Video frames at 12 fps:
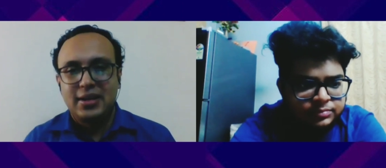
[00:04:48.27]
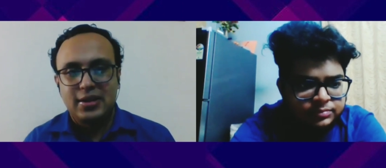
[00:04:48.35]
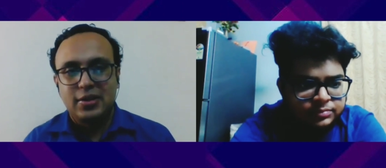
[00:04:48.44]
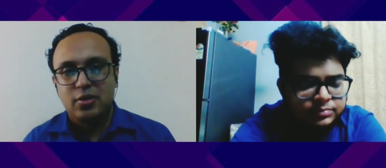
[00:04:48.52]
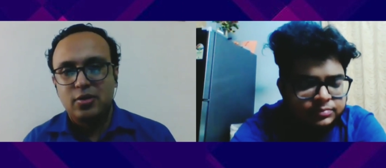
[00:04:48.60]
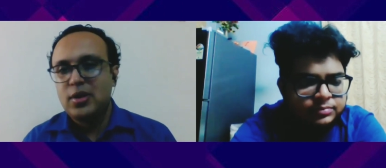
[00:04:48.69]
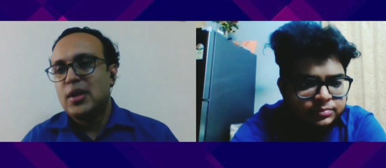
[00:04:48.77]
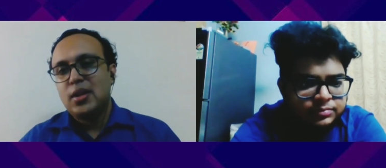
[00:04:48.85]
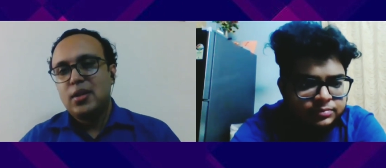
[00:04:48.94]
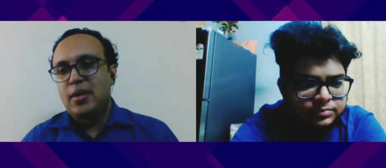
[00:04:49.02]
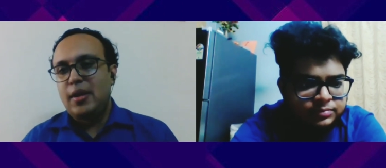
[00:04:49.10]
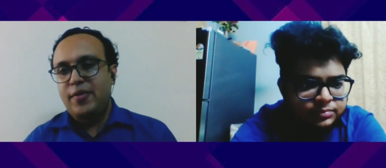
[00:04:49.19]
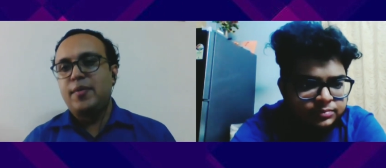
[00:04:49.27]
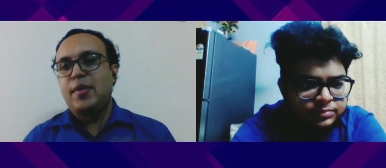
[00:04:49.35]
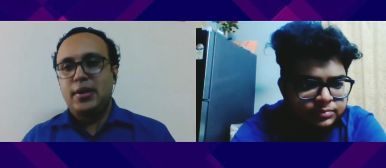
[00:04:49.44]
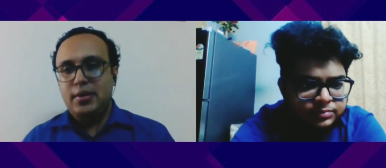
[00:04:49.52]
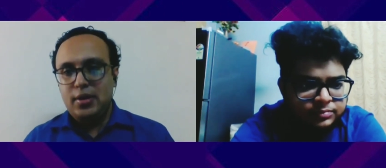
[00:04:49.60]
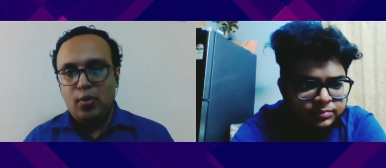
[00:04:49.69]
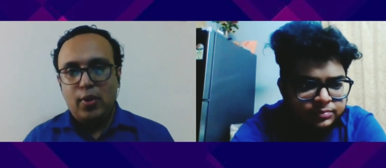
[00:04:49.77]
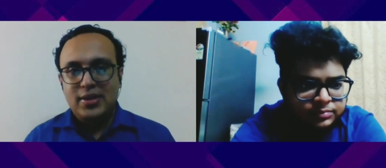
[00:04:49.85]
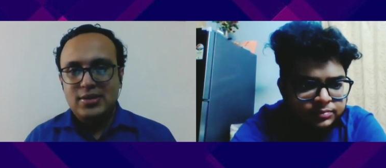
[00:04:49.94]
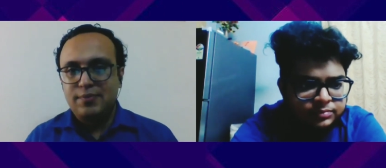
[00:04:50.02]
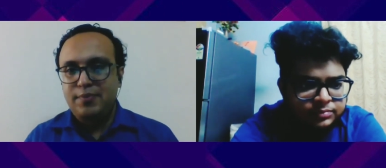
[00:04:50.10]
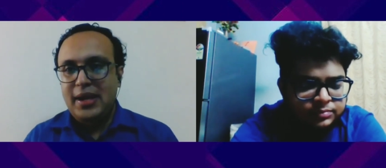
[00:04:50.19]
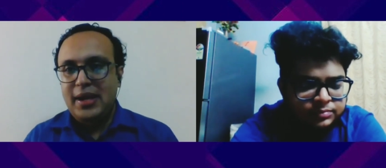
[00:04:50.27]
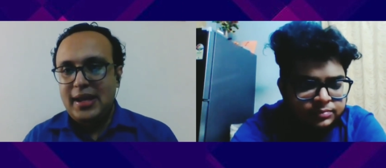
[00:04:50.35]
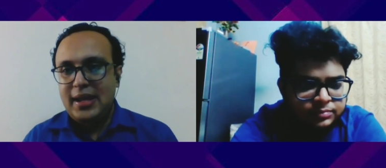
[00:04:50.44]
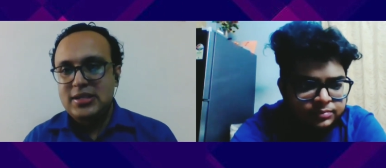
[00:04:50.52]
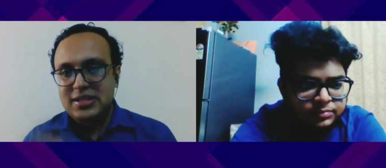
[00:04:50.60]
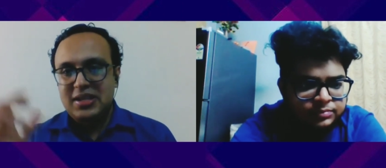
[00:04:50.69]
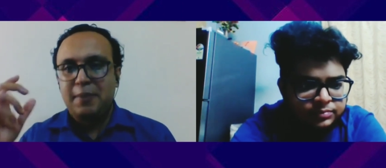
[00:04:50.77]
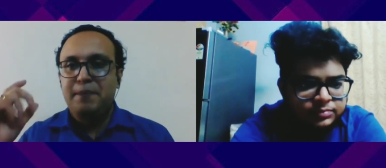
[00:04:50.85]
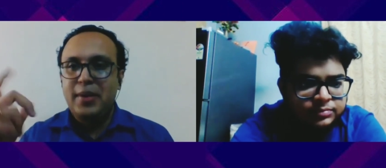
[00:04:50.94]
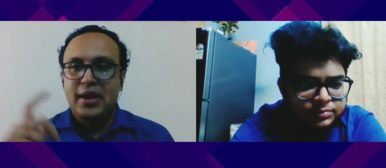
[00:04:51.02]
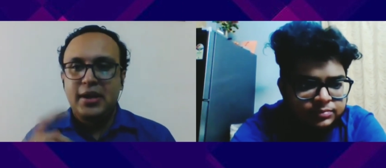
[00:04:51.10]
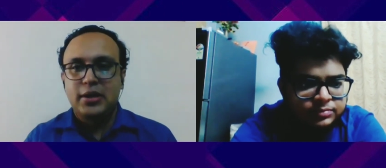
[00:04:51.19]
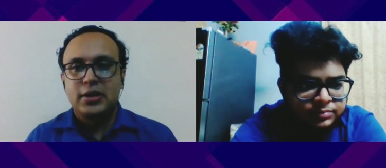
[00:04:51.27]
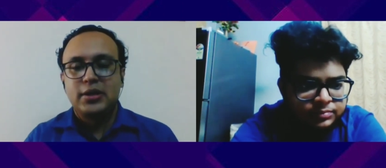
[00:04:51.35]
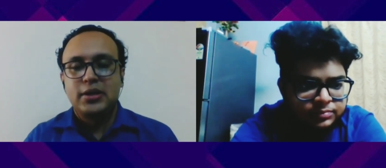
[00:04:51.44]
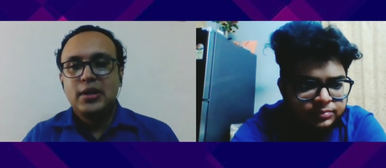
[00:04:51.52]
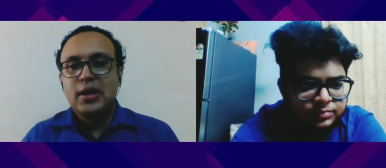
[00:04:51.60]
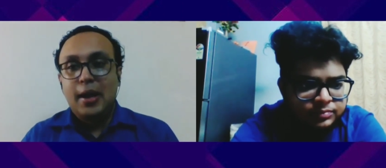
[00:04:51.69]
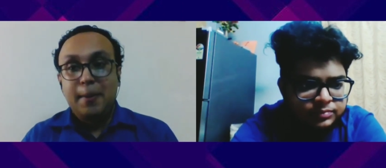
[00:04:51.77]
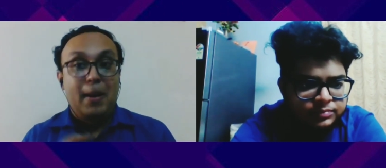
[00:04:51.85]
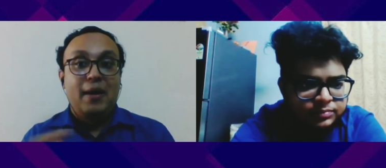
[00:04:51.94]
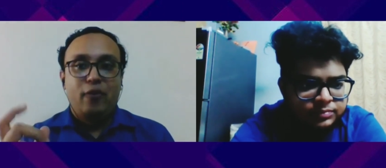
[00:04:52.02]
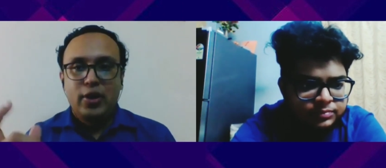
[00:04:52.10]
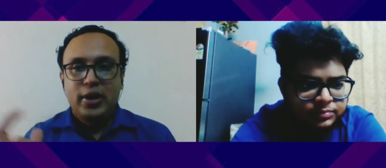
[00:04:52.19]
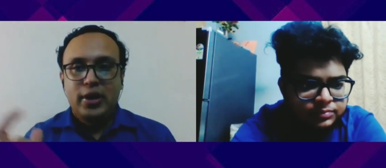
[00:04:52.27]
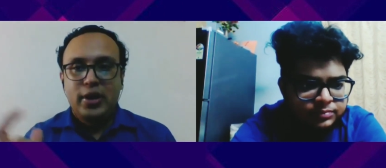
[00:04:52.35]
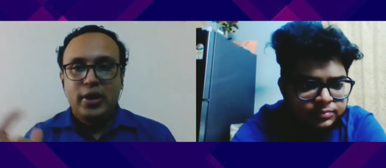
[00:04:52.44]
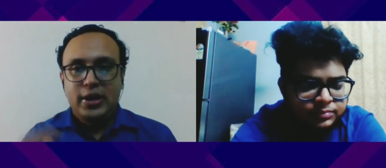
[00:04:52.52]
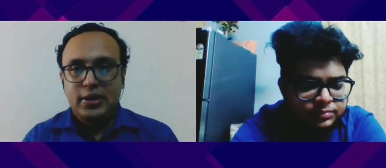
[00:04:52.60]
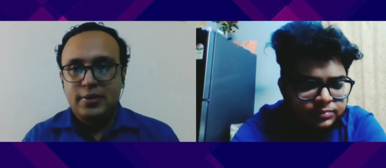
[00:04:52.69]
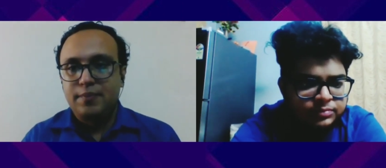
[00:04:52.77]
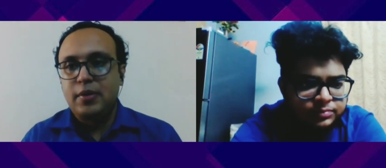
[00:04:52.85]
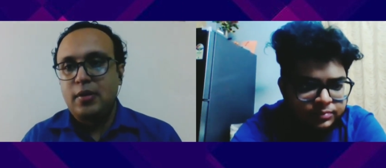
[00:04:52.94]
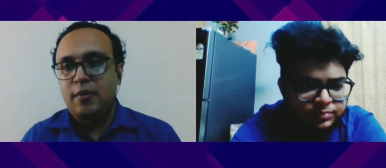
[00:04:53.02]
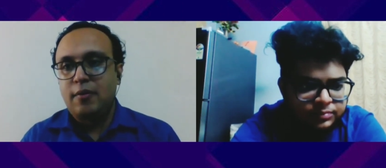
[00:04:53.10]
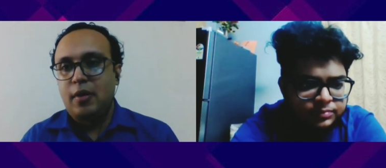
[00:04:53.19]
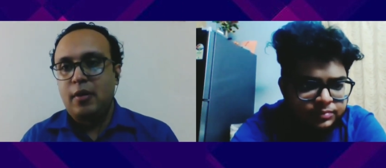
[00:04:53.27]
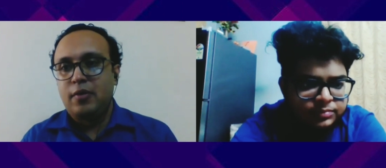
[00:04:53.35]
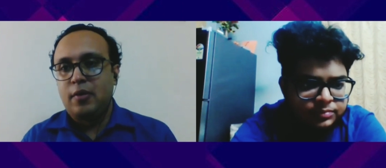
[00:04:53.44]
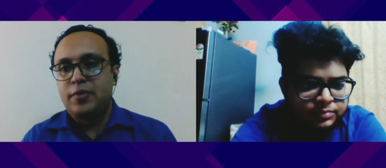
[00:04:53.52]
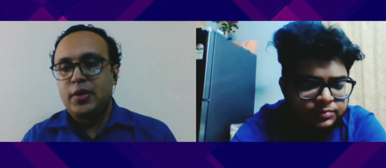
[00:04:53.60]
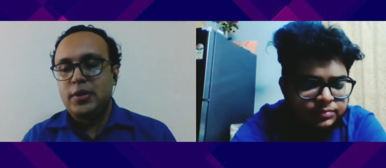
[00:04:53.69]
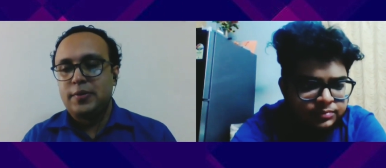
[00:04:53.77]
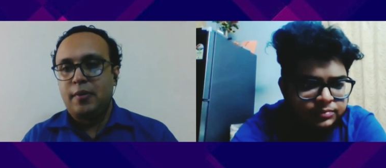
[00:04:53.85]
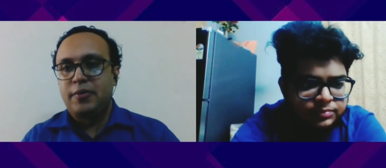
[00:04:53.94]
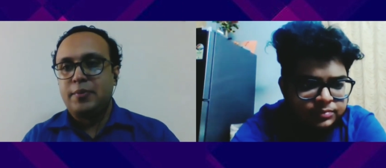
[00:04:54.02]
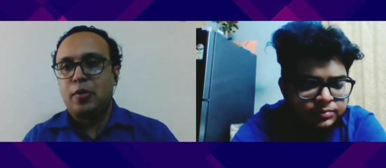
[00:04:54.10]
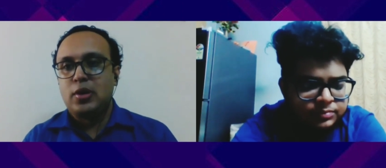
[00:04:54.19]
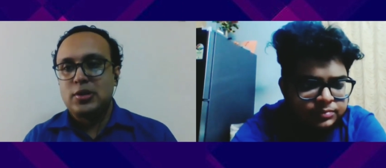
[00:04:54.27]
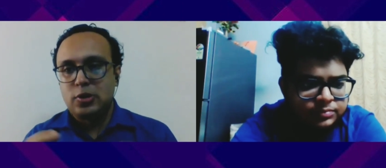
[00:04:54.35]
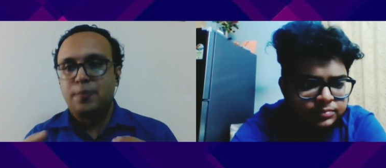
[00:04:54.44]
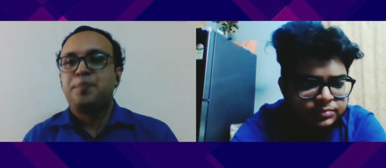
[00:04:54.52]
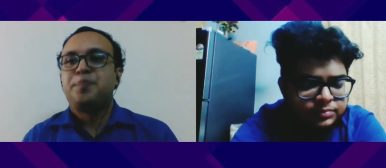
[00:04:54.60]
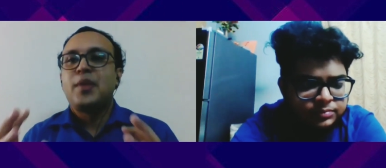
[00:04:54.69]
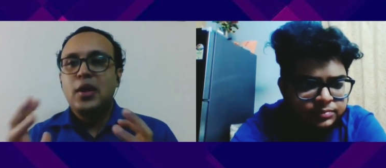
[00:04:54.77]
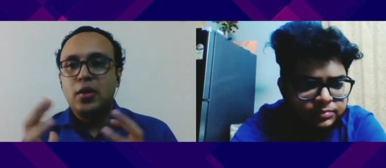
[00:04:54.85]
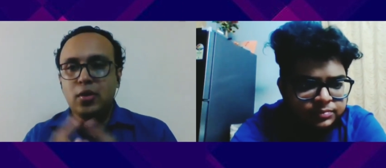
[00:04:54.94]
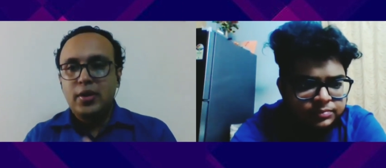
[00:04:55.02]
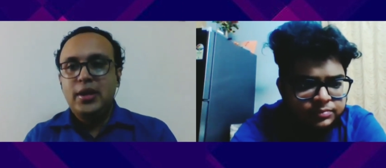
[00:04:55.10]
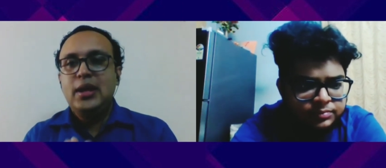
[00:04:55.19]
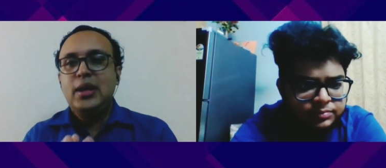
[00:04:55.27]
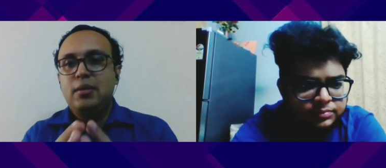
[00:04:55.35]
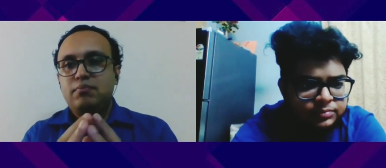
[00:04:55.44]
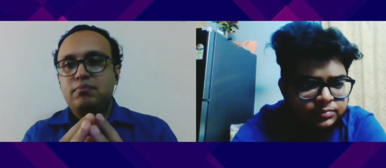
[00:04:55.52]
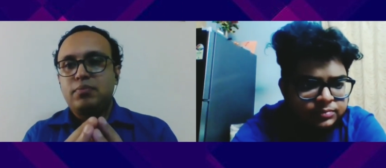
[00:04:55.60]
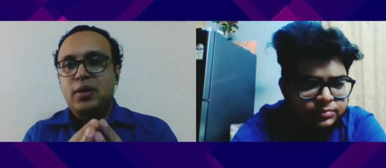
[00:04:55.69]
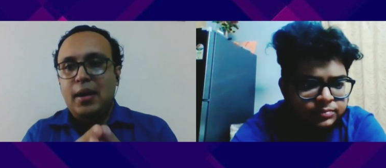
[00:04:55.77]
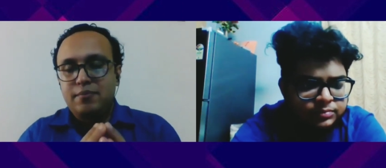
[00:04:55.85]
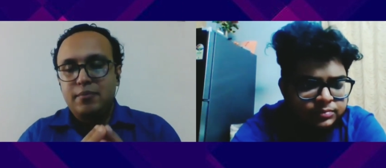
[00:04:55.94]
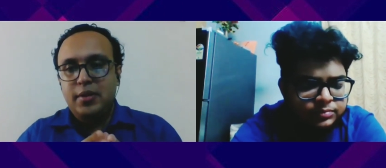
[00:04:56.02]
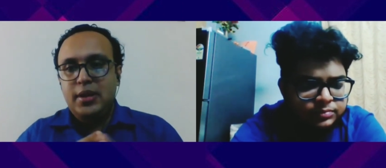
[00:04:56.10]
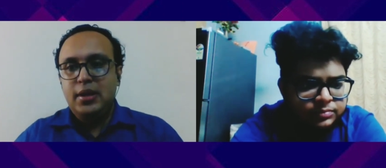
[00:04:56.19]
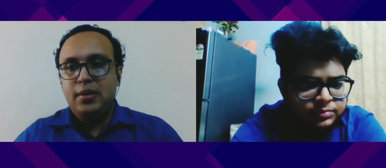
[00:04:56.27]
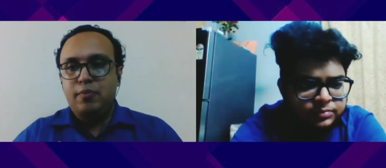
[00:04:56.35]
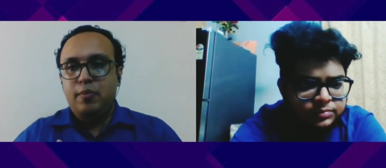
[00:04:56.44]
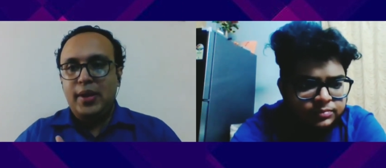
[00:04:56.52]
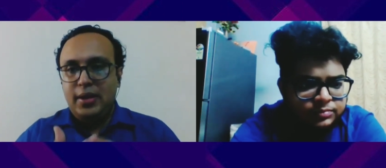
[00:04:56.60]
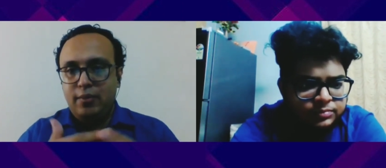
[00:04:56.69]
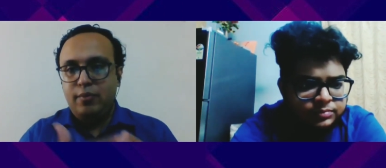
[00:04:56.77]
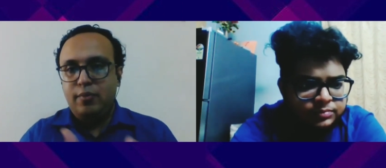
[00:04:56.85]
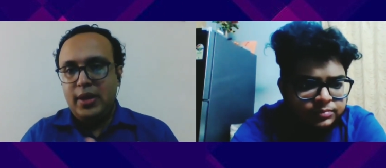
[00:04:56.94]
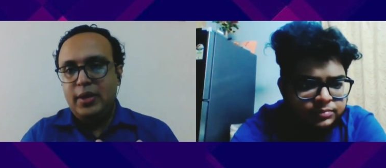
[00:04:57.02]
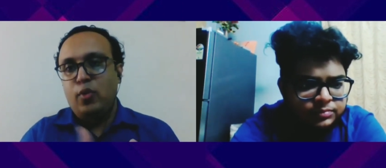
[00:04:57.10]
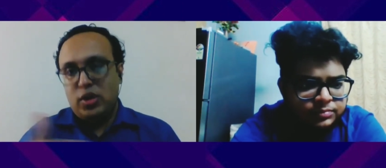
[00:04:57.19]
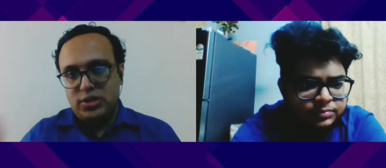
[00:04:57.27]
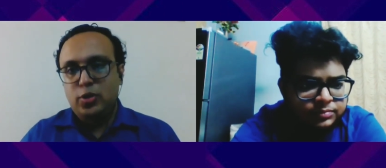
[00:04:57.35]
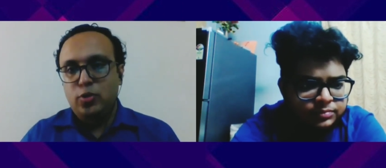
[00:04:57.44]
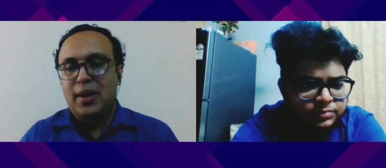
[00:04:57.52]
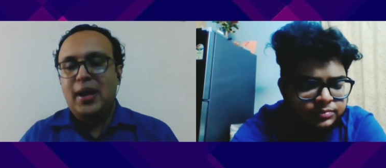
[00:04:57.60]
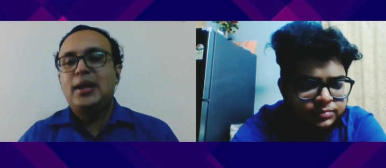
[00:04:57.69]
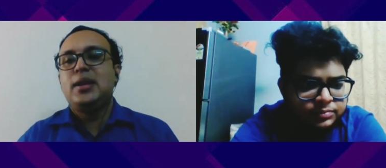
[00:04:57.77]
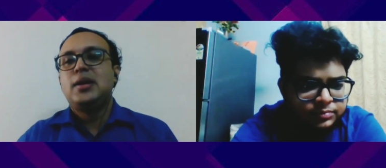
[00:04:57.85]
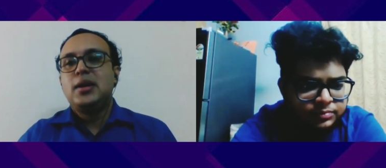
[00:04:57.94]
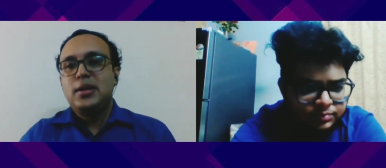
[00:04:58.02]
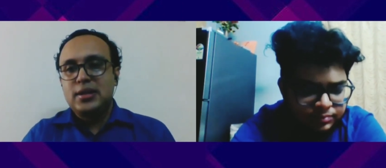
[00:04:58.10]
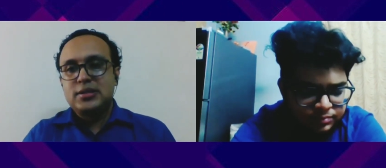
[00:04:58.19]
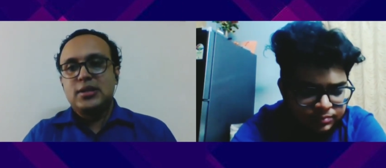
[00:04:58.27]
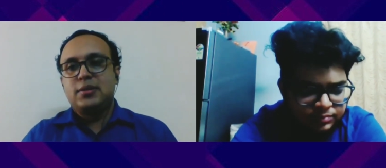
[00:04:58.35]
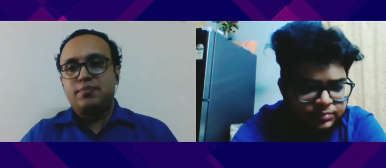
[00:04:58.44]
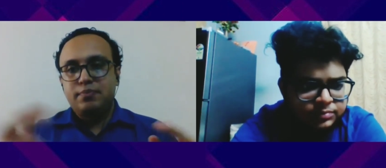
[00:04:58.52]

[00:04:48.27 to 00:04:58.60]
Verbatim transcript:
Speaker 1: You know, everyone wants a big innings. He's a big hitter, a powerful hitter of, of, of the of the ball. So you know, he come he when he when he walks into bat, there's a